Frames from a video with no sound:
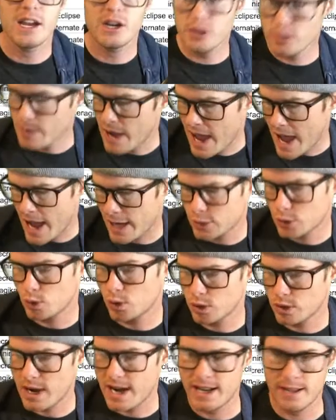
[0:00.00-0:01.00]
Here's my
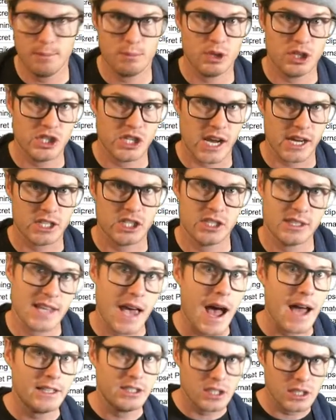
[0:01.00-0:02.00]
actual grading projections.
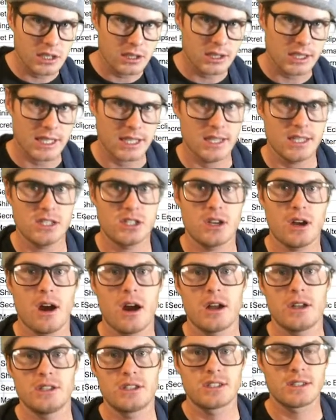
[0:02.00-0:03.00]
I took a look at these
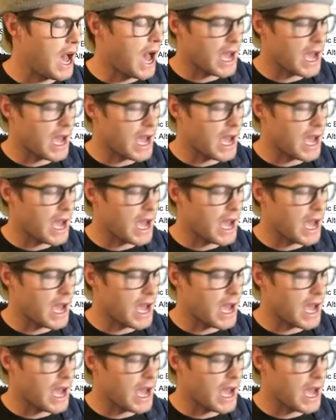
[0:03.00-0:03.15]
cards.